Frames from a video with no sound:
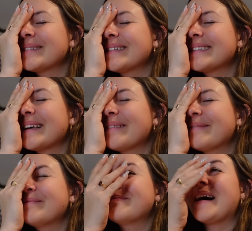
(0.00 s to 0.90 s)
was
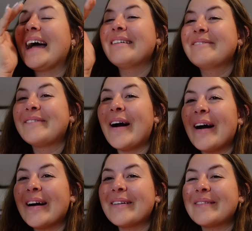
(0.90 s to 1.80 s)
by
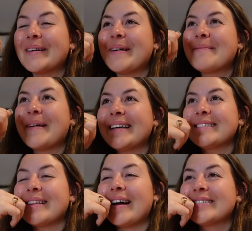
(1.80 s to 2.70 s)
far one of my
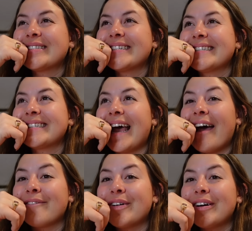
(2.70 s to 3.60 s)
best launches
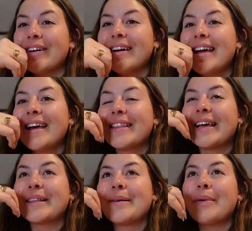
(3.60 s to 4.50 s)
ever.
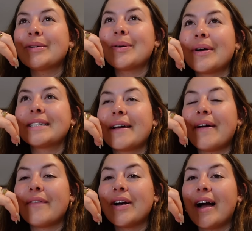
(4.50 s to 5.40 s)
Like, the most orders I've
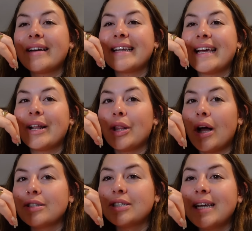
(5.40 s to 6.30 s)
ever gotten in a
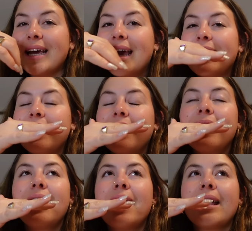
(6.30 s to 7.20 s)
launch day, and
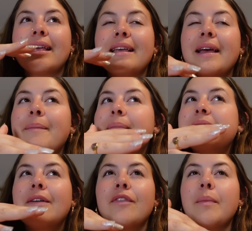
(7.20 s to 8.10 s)

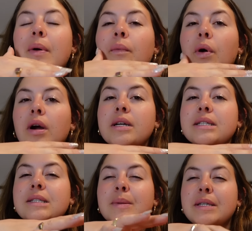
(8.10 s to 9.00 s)
some of them
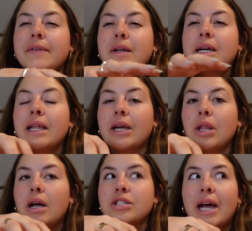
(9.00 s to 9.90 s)
weren't specifically like
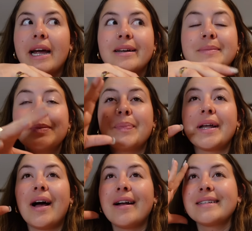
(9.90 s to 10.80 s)
launch items,
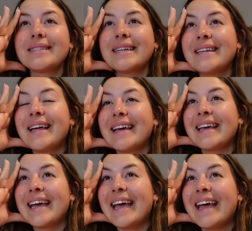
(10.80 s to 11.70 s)
but honestly,
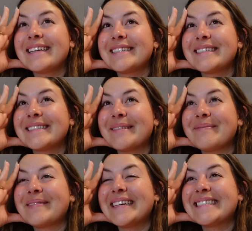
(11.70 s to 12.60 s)
like, it
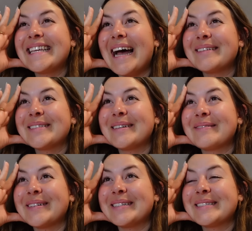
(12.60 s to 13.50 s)
just means the
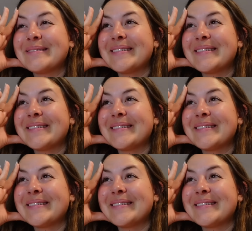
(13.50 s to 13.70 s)
absolute world to